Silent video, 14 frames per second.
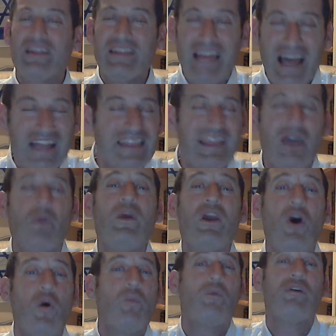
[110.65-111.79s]
not that we
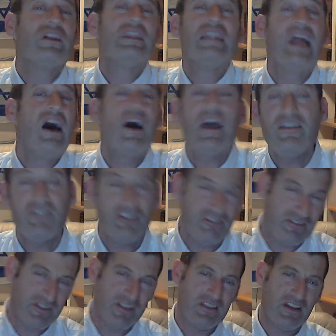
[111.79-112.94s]
hope we're alive
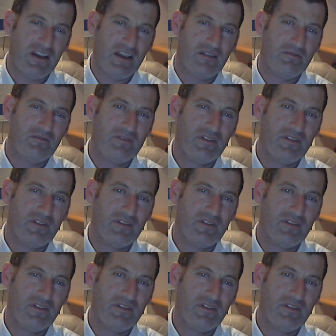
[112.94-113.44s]
during the time,